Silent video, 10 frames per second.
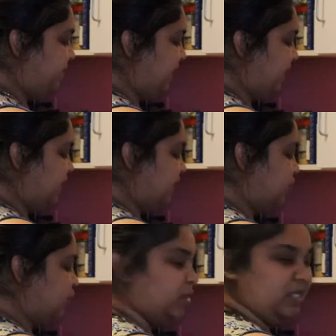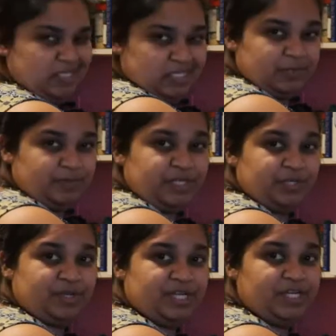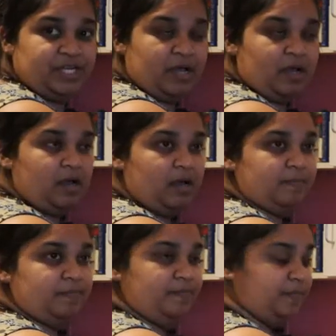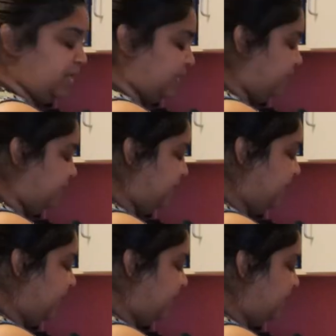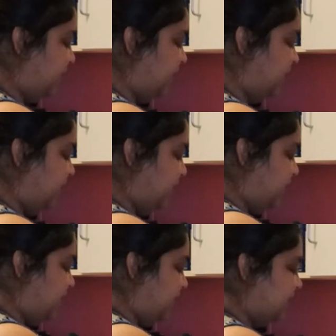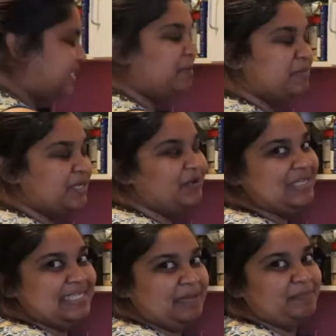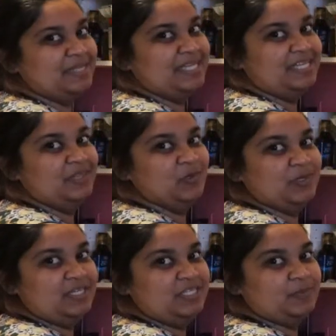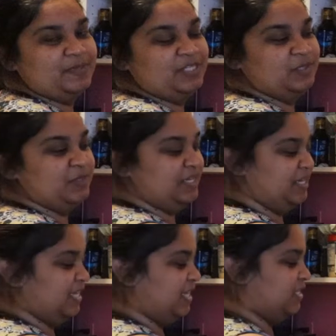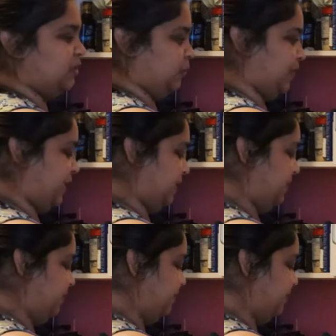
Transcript: make zoodles, which you can make something resembling noodles with zucchini as well.